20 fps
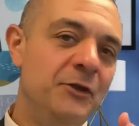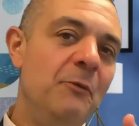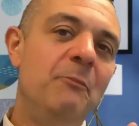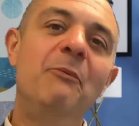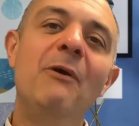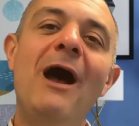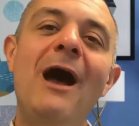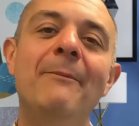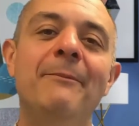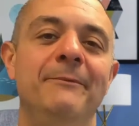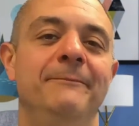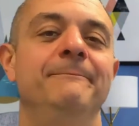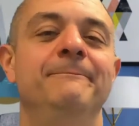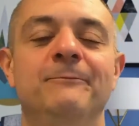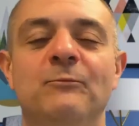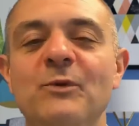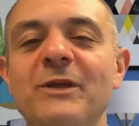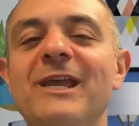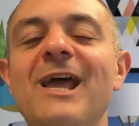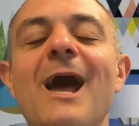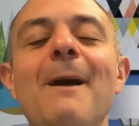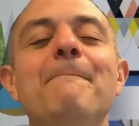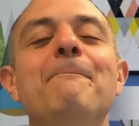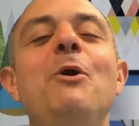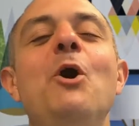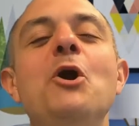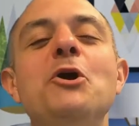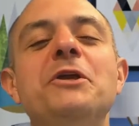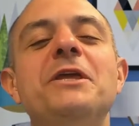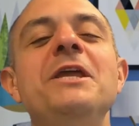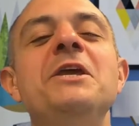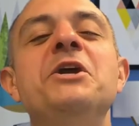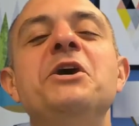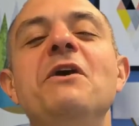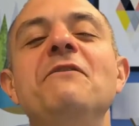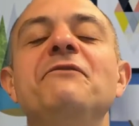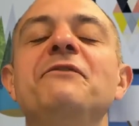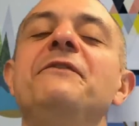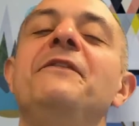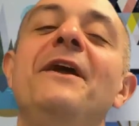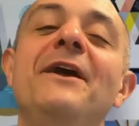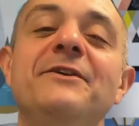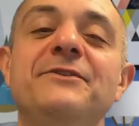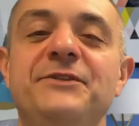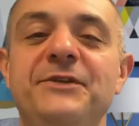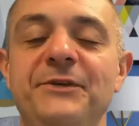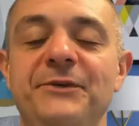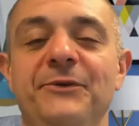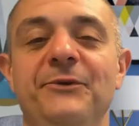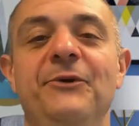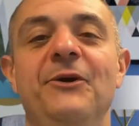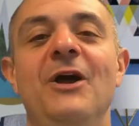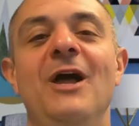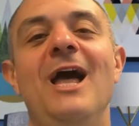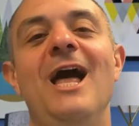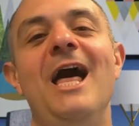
No problem. We got parking covered there too.